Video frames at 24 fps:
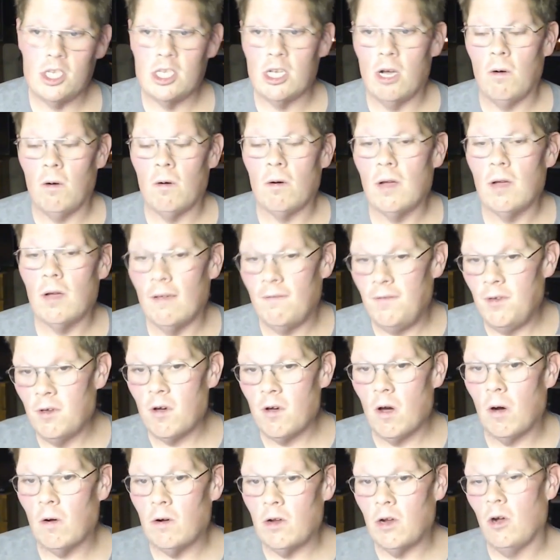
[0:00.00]
So if you
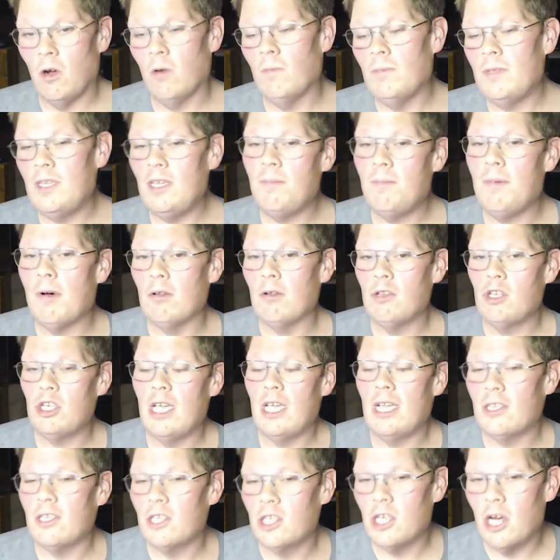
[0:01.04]
go to your Home Depot,
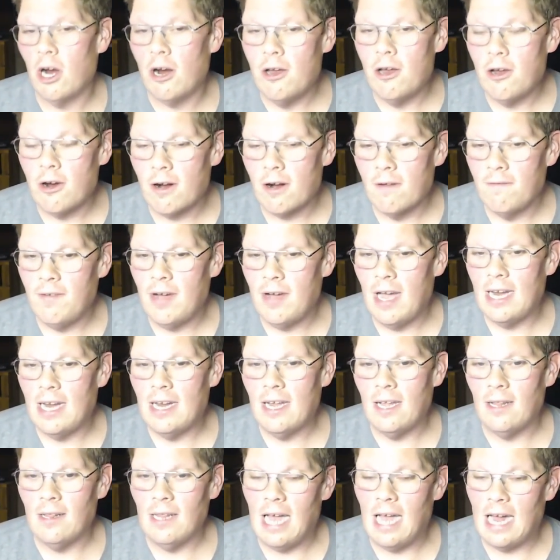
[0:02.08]
chances are you're going to find
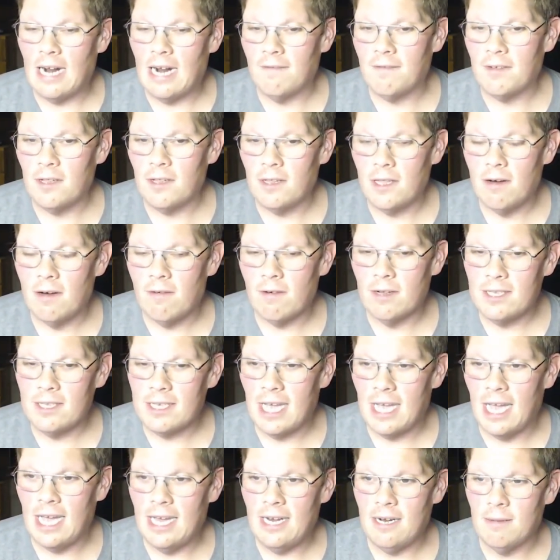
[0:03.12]
a lot of clearance
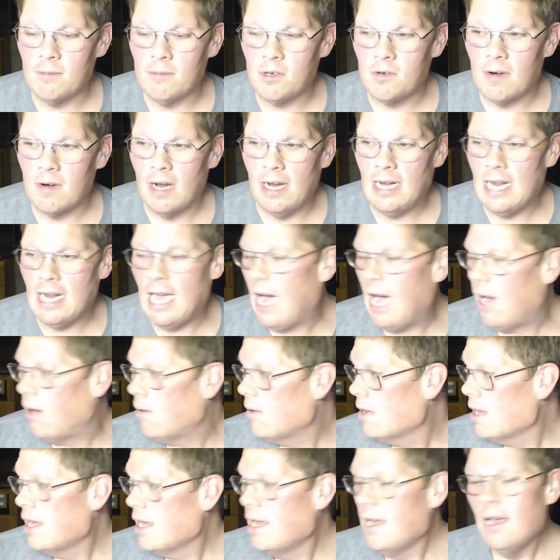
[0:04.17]
items right now
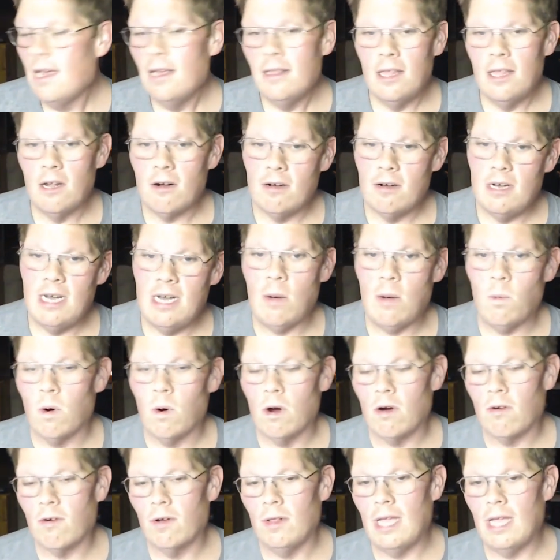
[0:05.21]
that are
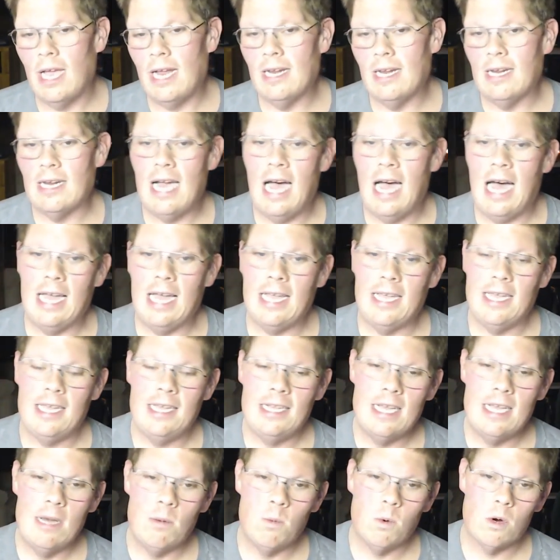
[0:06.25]
network related, i.e.,
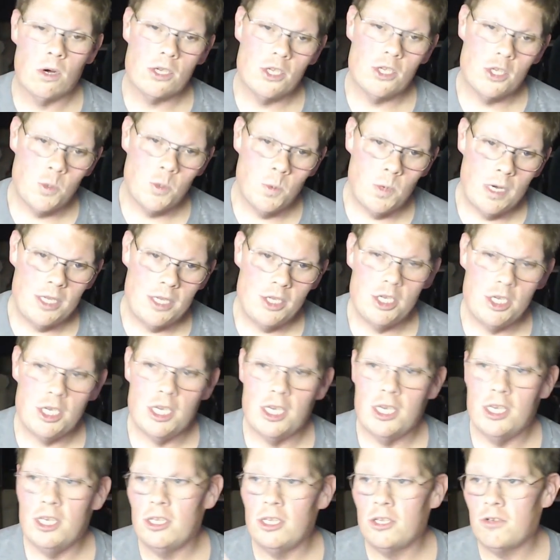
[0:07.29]
network
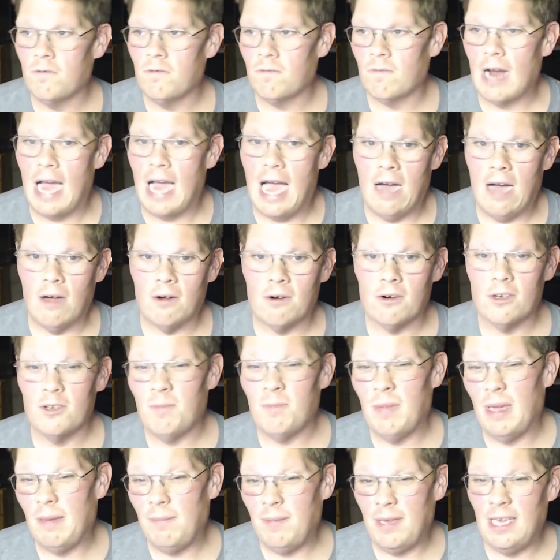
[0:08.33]
switches, routers,
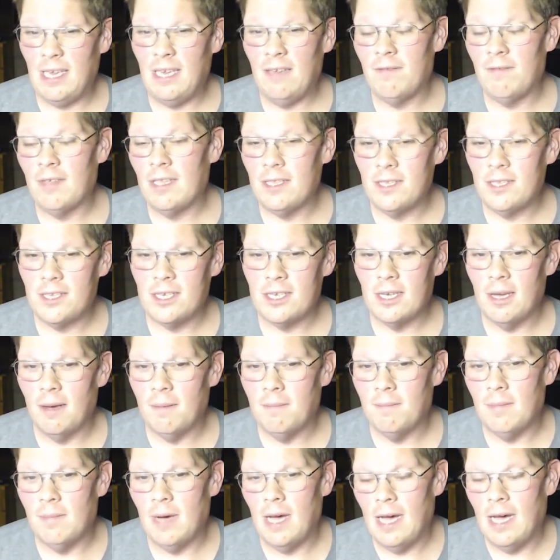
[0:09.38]
maybe even
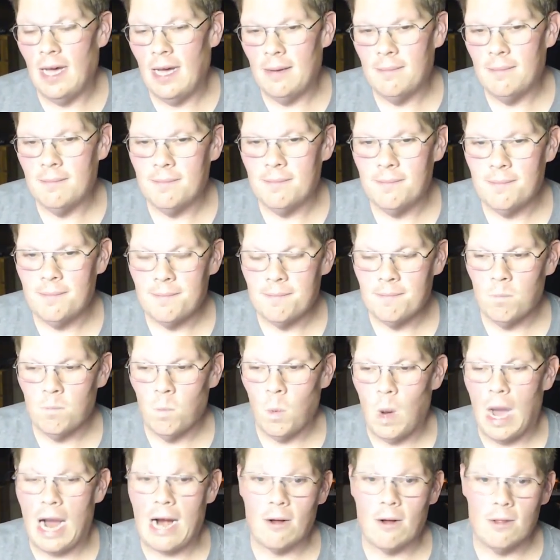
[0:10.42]
some um,
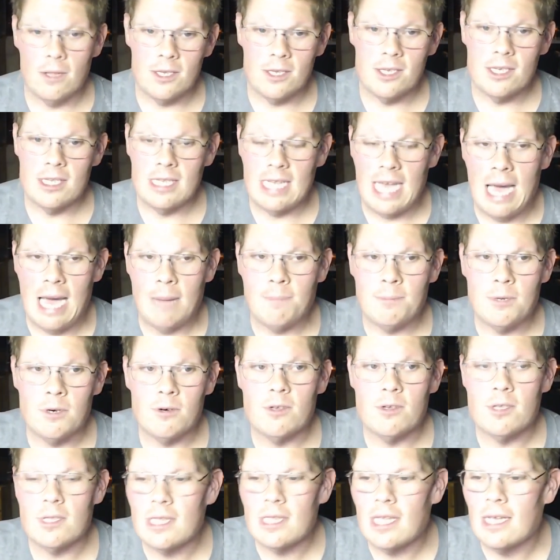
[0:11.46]
wireless
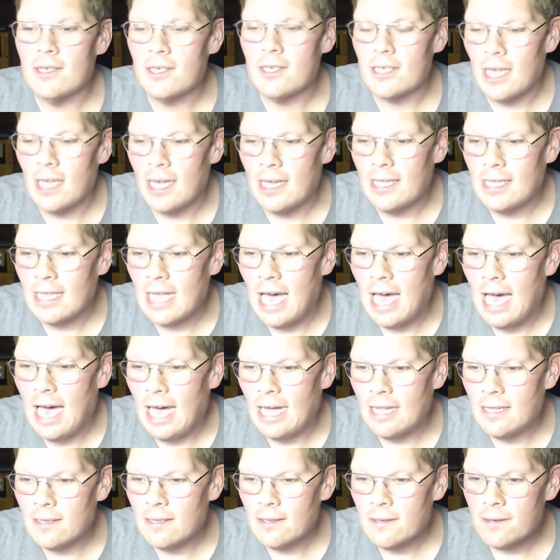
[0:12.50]
adapters and things like that.